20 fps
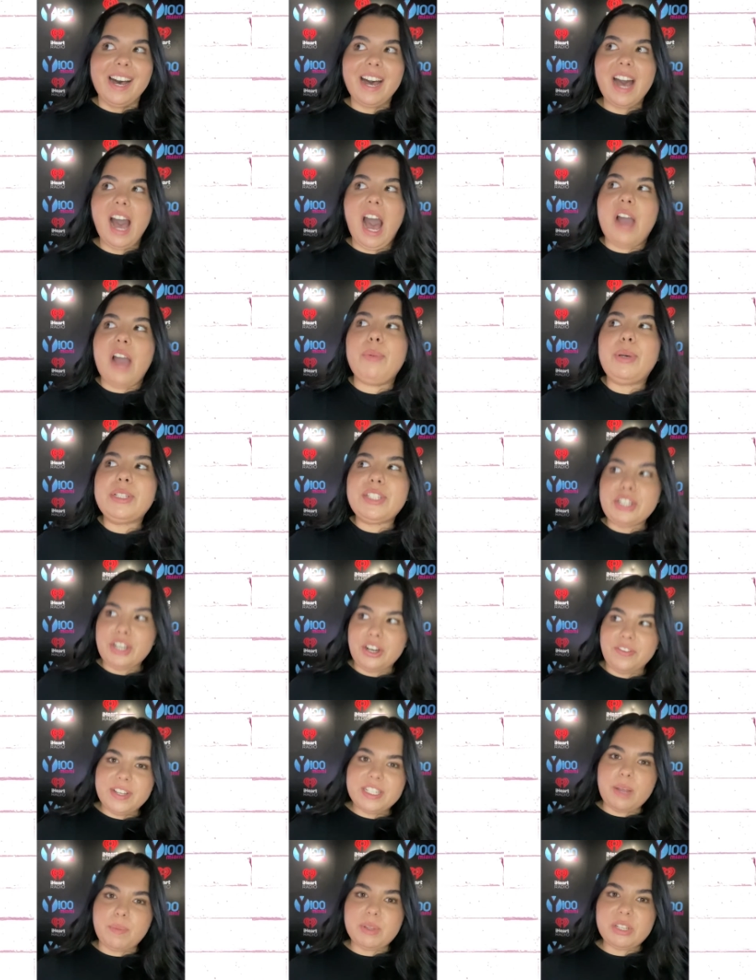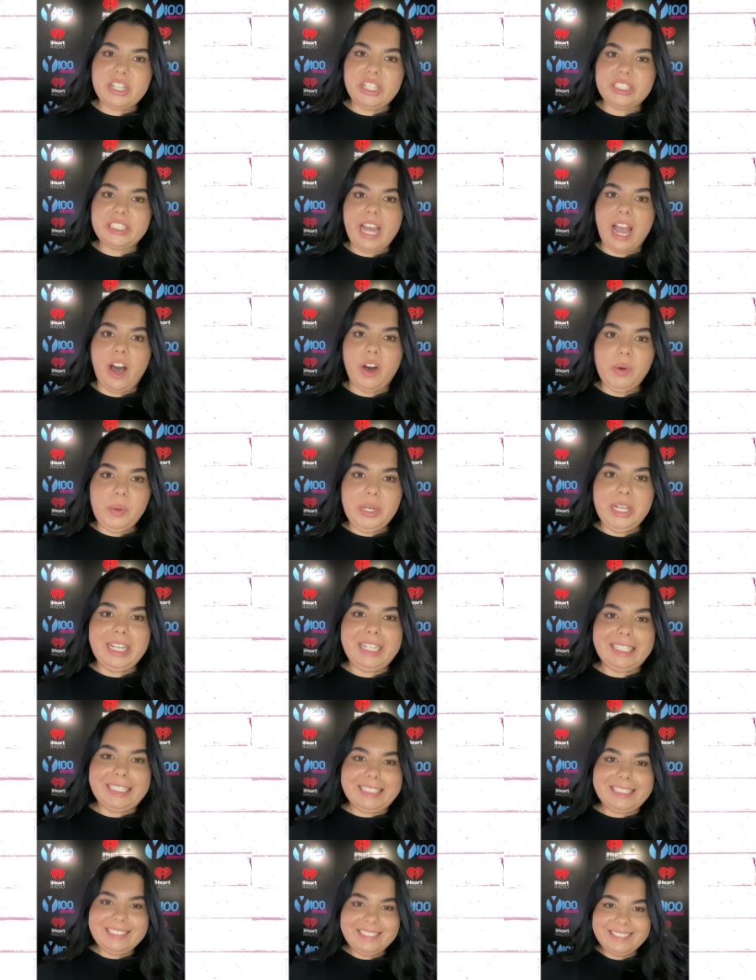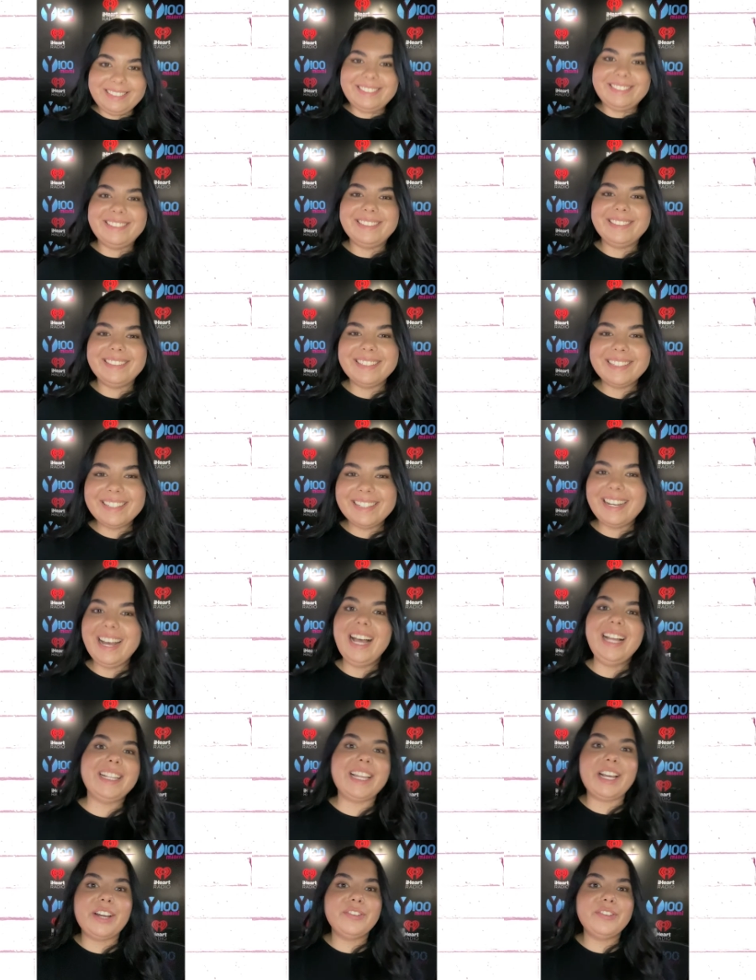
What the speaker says: I wasn't nervous up until now. Like,